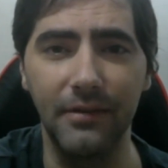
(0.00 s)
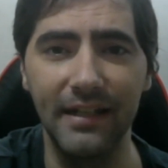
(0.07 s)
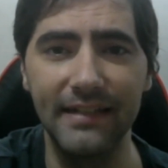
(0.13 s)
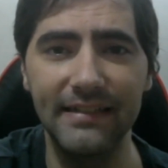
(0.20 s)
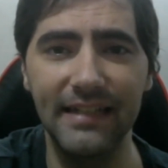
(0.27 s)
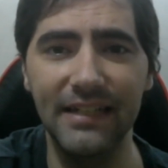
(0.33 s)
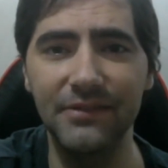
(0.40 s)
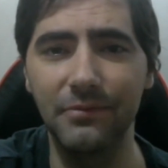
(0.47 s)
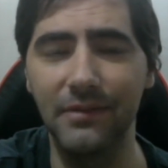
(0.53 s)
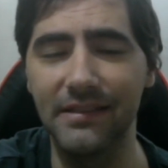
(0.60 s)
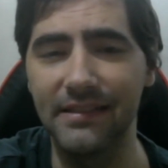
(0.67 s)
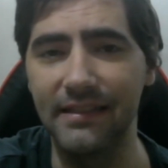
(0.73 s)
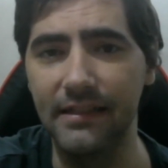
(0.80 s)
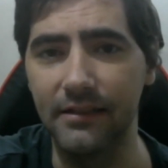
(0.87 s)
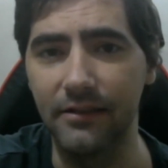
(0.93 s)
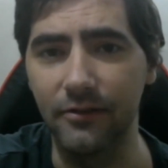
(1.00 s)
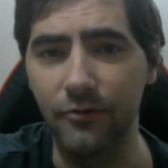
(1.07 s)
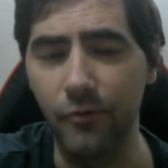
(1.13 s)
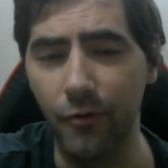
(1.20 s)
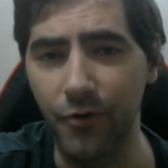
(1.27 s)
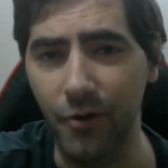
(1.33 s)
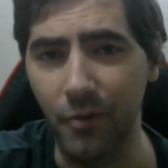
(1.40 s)
playtest was the end of
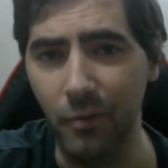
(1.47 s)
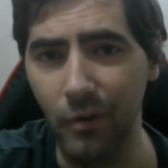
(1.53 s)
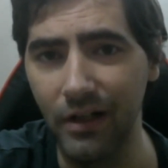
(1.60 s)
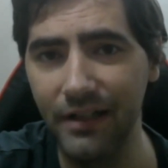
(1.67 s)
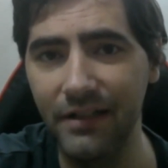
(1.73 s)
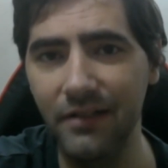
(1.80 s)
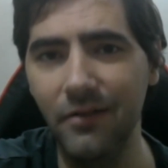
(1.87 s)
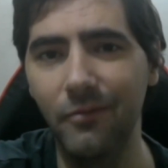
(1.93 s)
Q1,